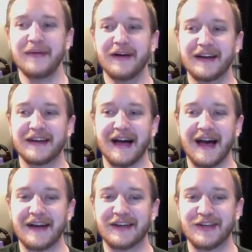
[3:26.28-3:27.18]
like an
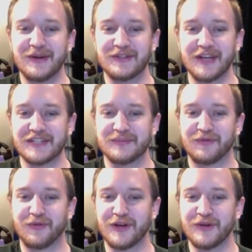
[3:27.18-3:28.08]
IQ test
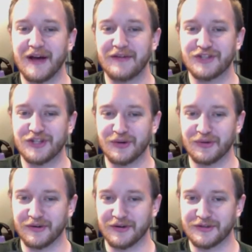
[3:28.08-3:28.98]
before you have
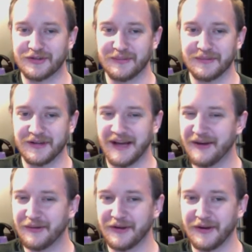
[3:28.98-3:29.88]
children or something. I
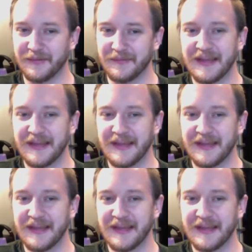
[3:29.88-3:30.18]
don't know.